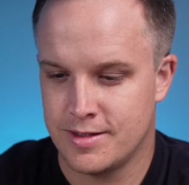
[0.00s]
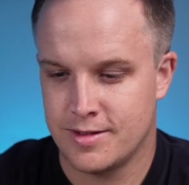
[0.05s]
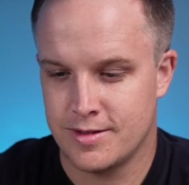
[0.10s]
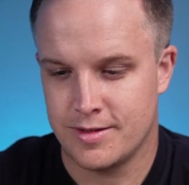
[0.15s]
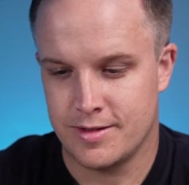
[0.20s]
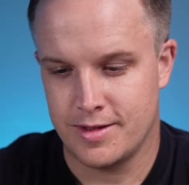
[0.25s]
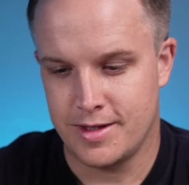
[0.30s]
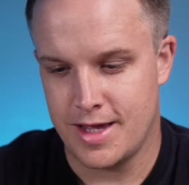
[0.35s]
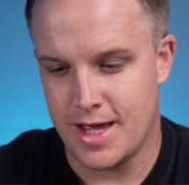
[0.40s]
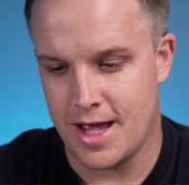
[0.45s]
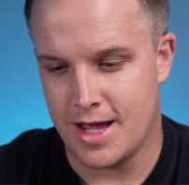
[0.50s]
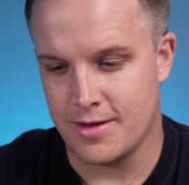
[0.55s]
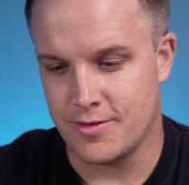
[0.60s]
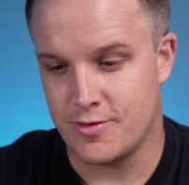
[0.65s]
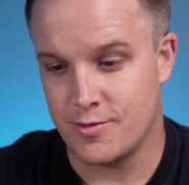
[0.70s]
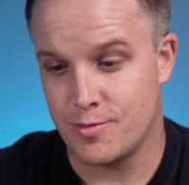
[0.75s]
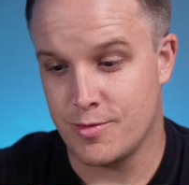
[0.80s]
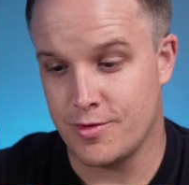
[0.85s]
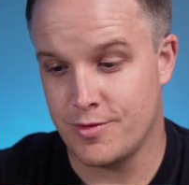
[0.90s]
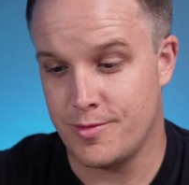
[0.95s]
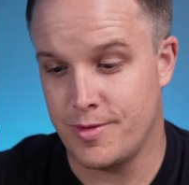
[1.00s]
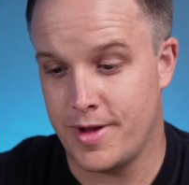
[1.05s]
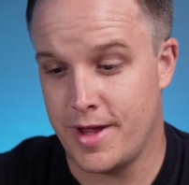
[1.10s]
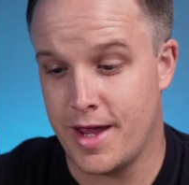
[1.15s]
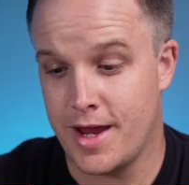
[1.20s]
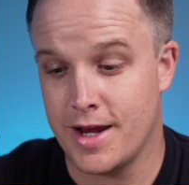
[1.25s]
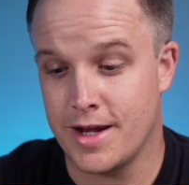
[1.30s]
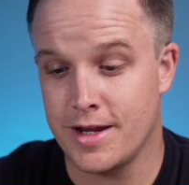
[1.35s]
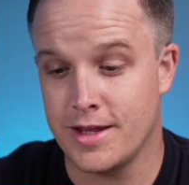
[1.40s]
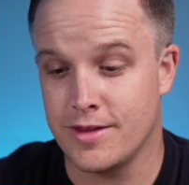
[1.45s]
Yeah, it's supposed to be
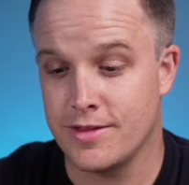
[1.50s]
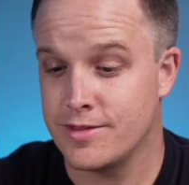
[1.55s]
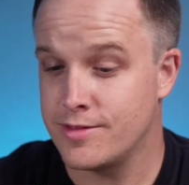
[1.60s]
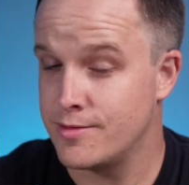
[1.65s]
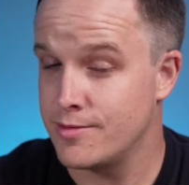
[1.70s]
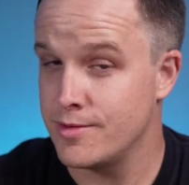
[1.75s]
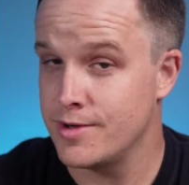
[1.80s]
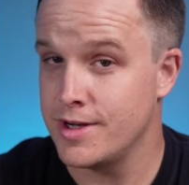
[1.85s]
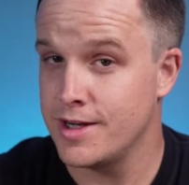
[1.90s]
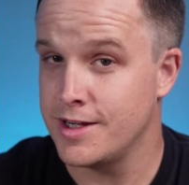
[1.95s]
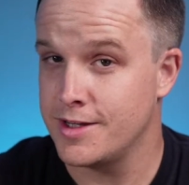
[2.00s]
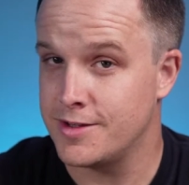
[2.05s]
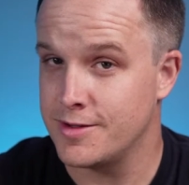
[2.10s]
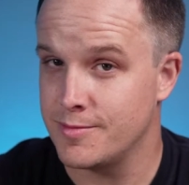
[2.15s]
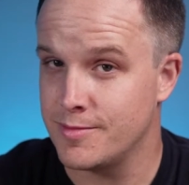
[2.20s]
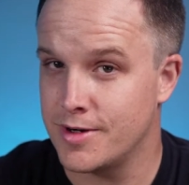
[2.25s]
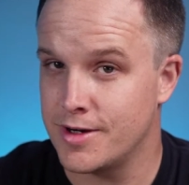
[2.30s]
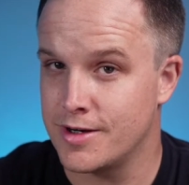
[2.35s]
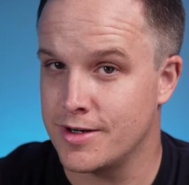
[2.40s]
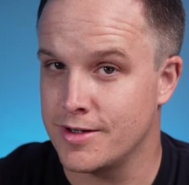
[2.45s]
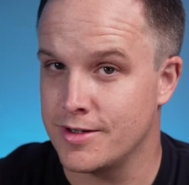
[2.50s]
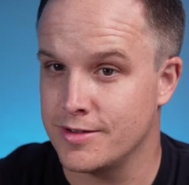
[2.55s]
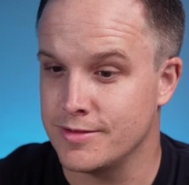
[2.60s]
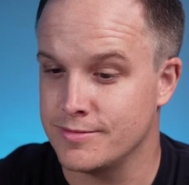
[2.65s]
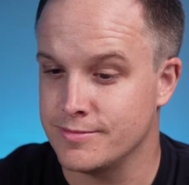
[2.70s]
83 tomorrow.